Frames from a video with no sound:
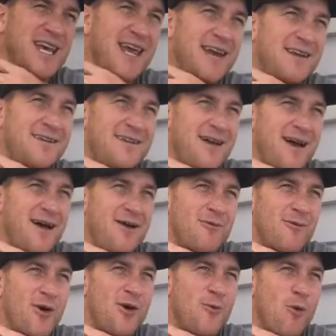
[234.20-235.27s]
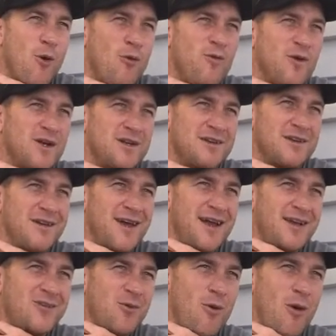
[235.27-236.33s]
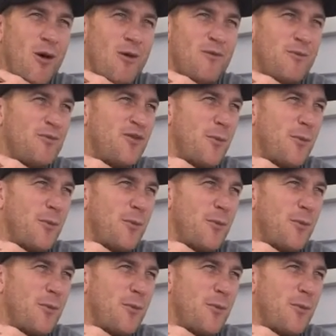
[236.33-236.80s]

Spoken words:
at 10, Rudy Wolf at 12,